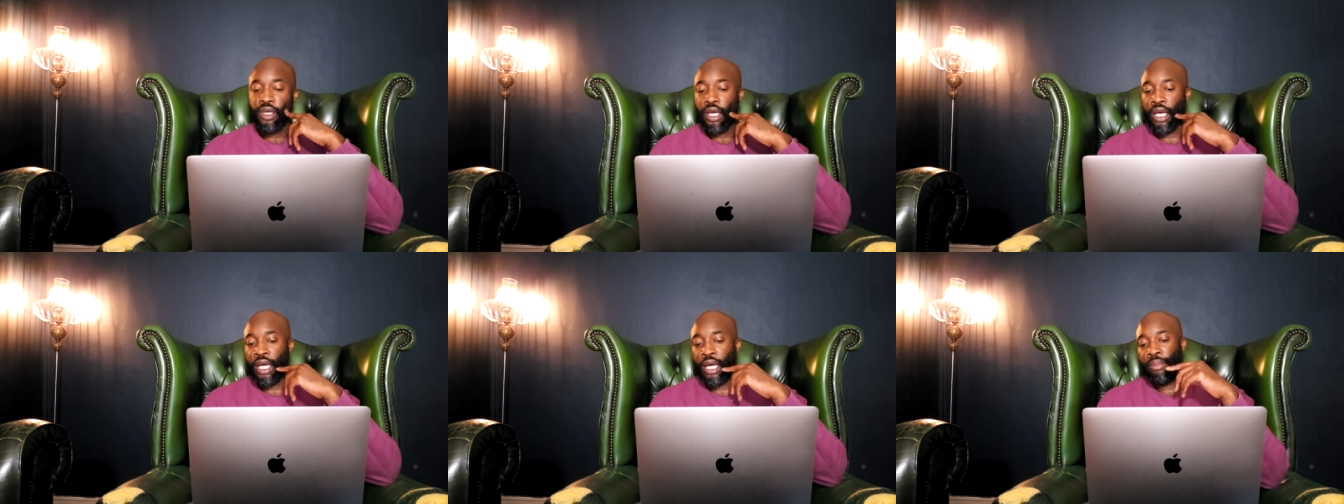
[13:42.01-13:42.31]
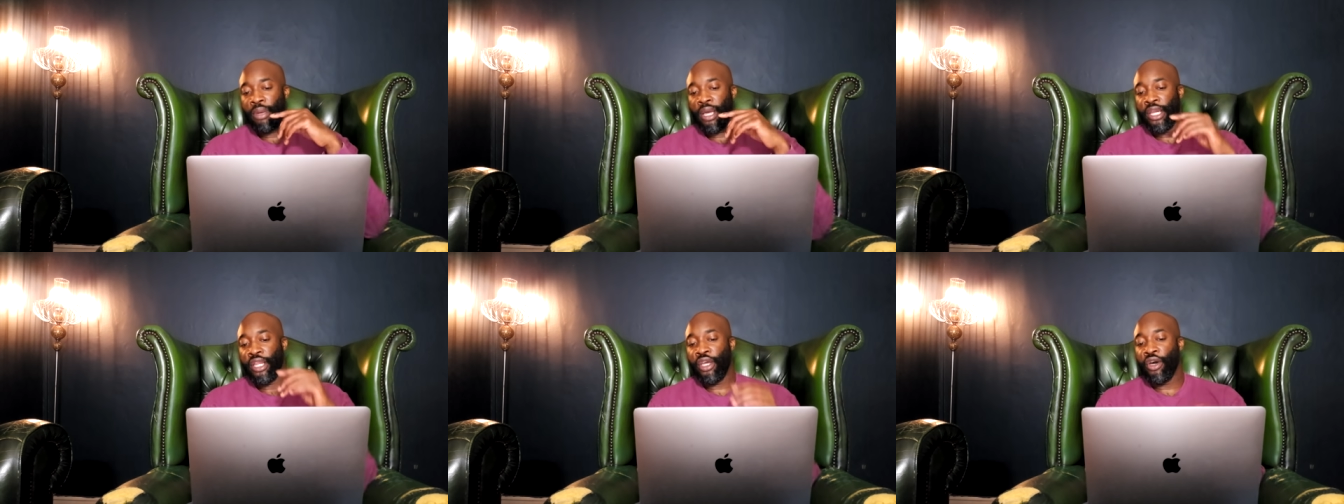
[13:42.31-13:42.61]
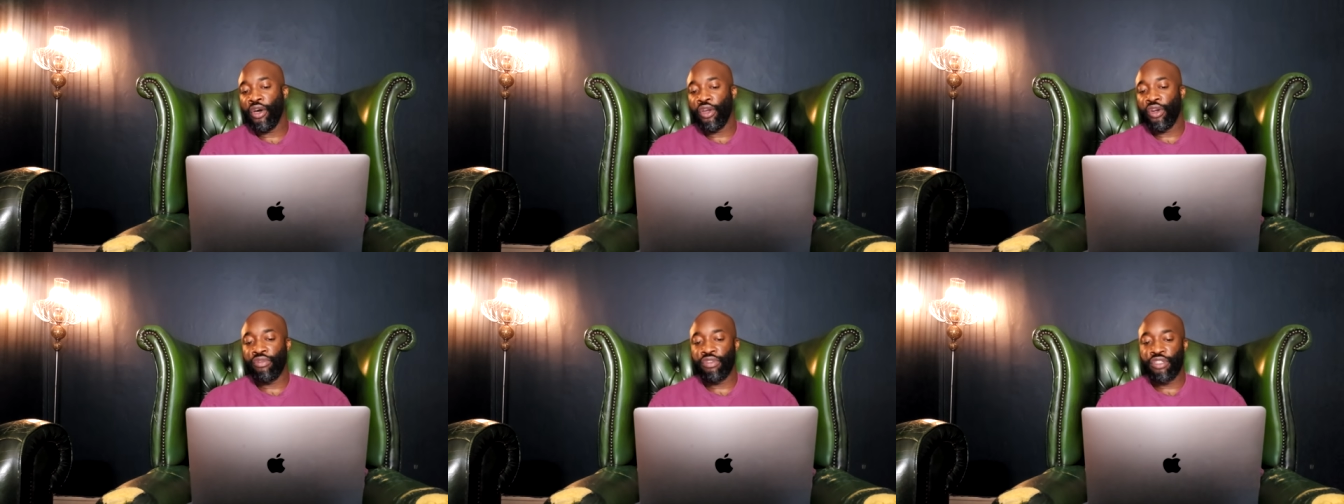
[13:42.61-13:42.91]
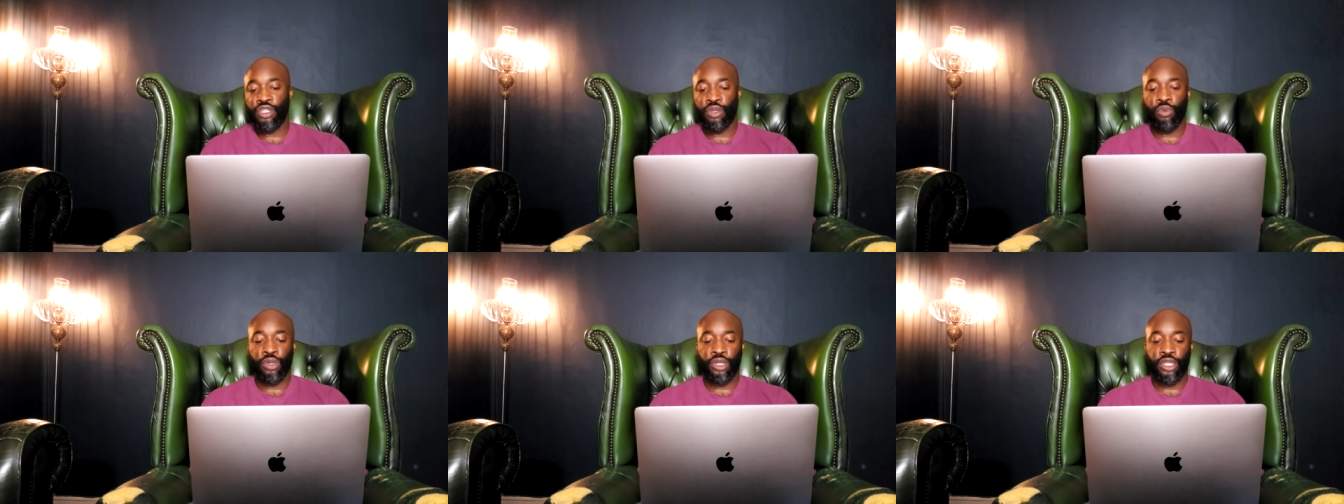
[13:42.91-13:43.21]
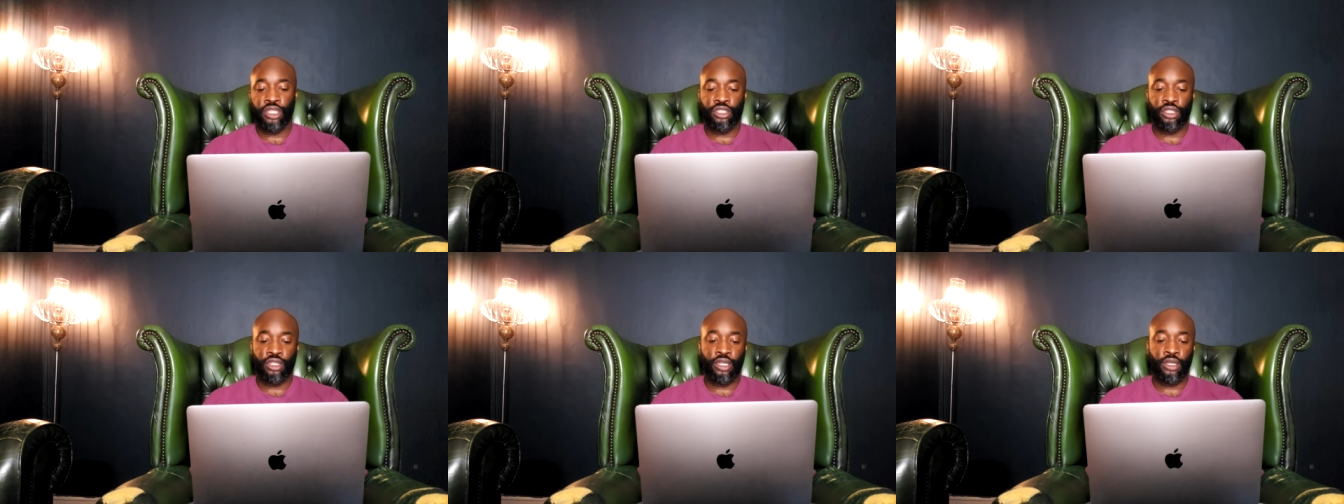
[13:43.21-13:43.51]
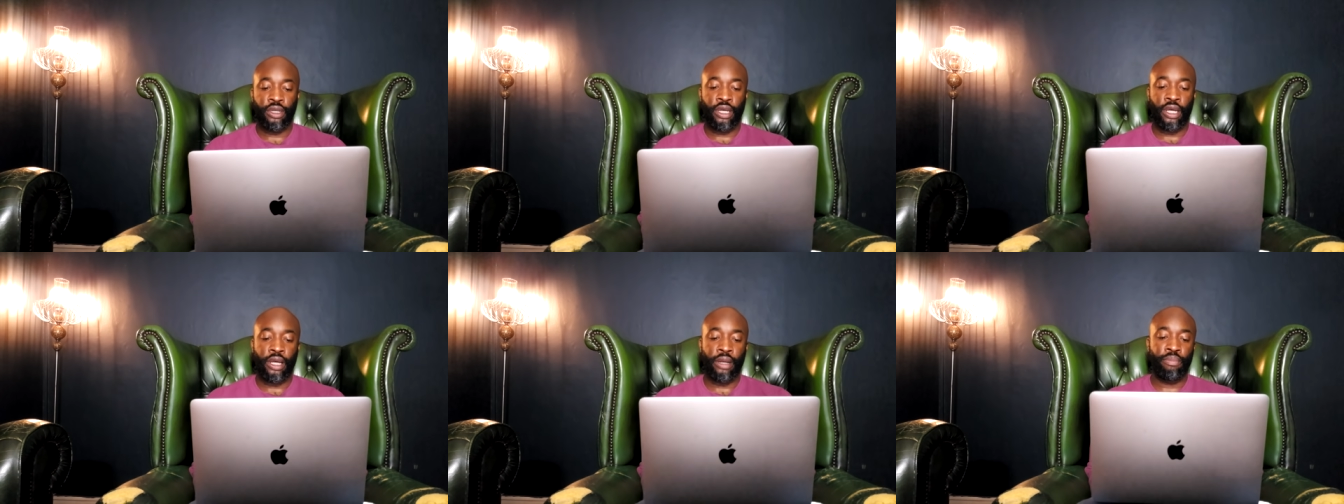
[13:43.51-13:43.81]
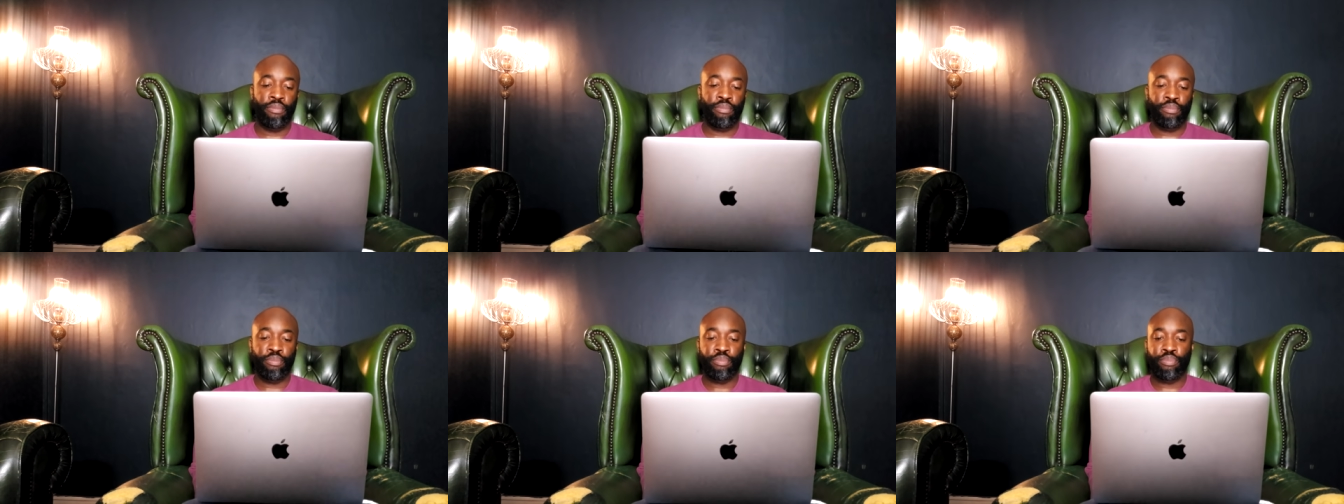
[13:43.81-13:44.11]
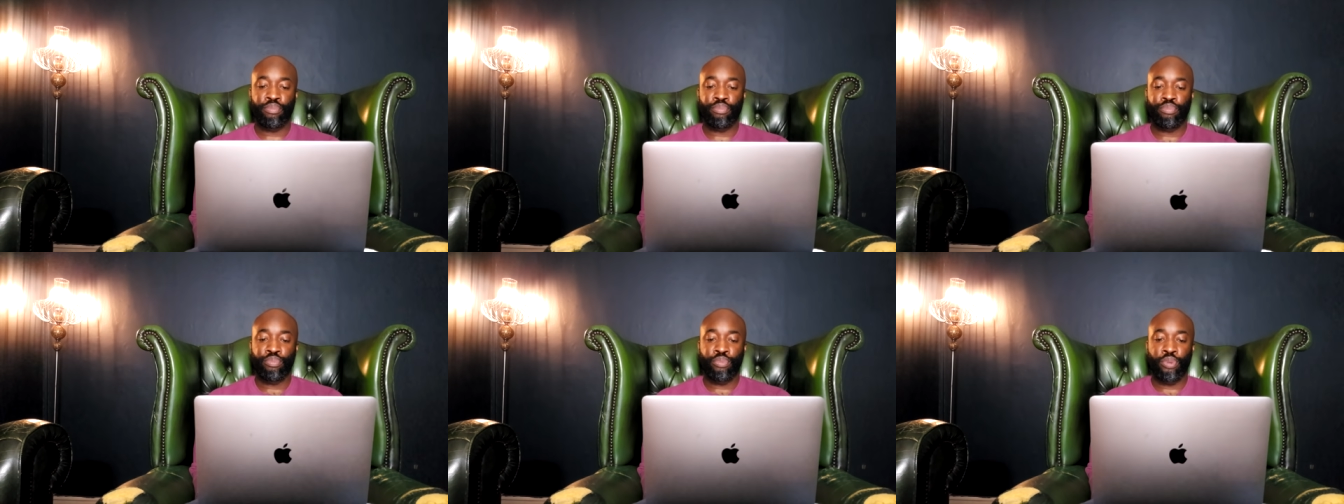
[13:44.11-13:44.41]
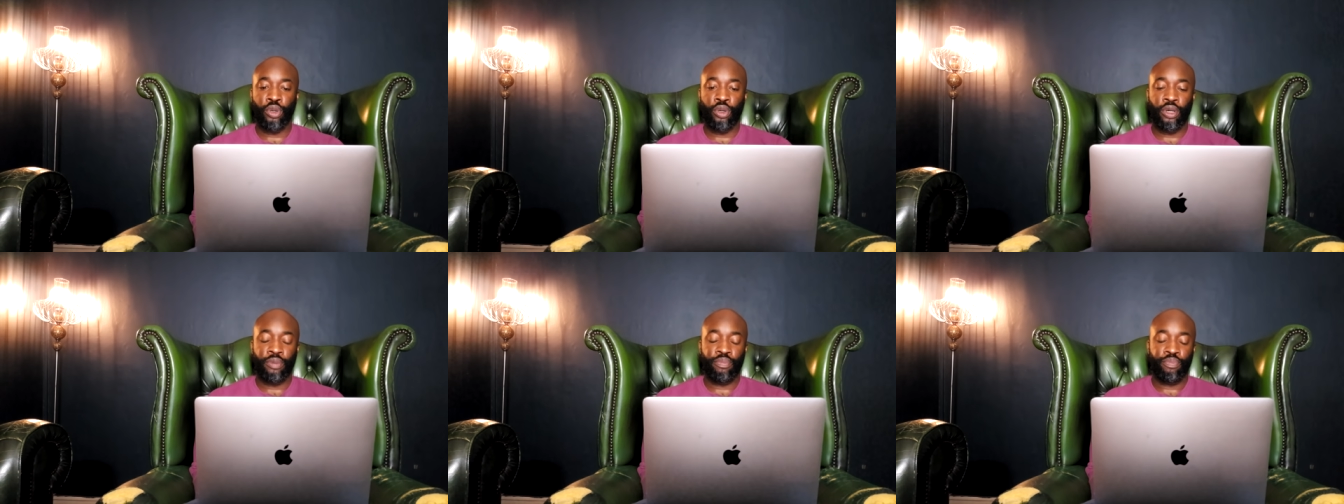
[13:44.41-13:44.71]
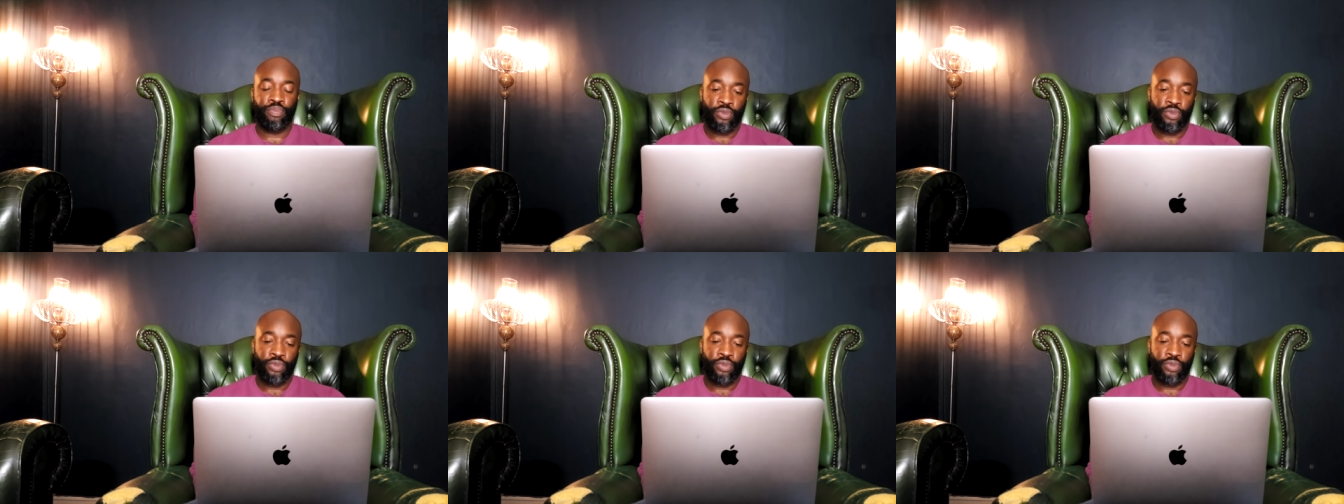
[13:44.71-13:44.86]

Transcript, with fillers: Um, Eddie Hearn obviously wanted to um, put